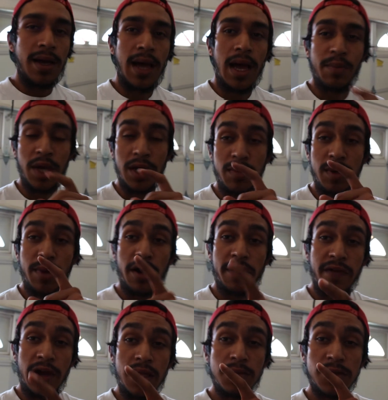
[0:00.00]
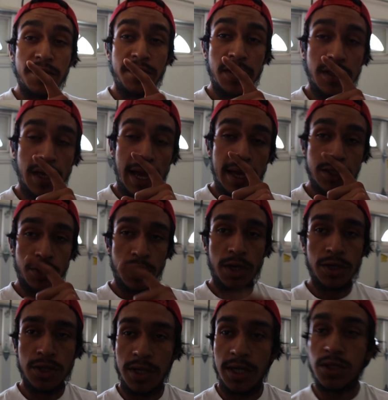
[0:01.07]
I'm gonna be modifying them to fit the
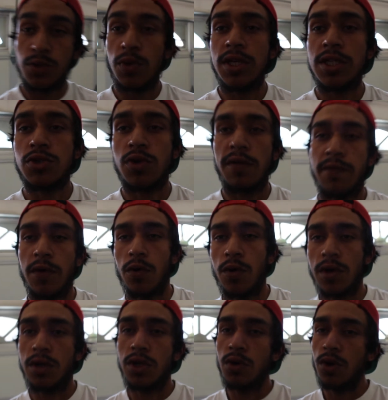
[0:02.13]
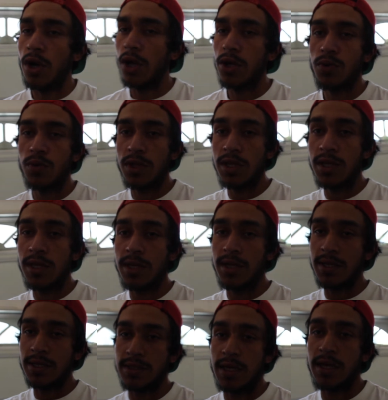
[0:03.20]
Is300. It's really straightforward. All you really need
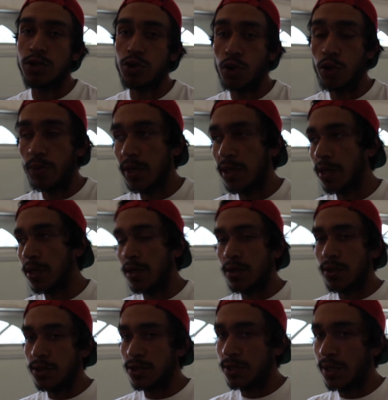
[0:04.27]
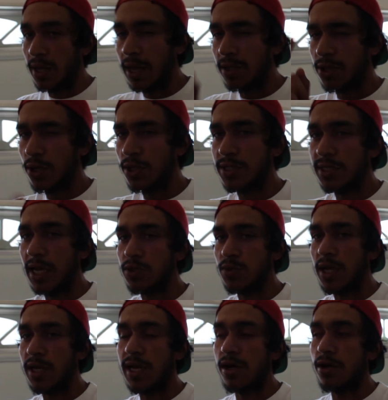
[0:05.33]
is a drill bit. I'll tell you the size
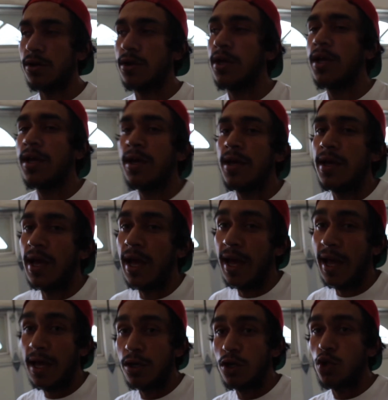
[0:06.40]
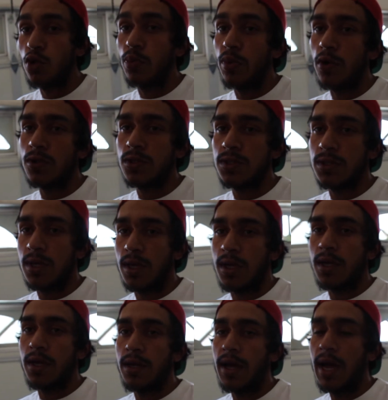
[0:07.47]
right now, and new bolts.
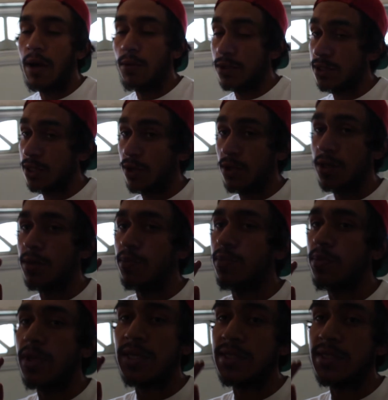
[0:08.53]
I will tell you the